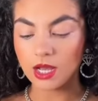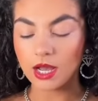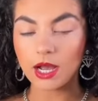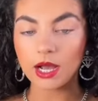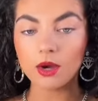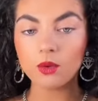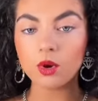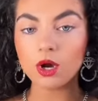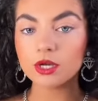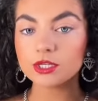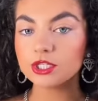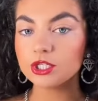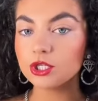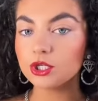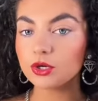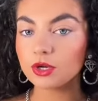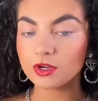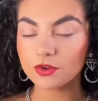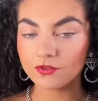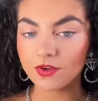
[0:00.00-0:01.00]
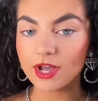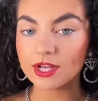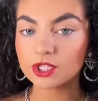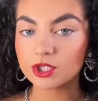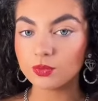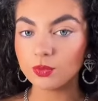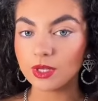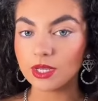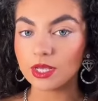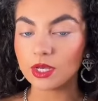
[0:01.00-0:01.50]
I walked in New York
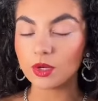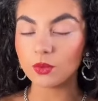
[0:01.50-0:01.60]
Fashion Week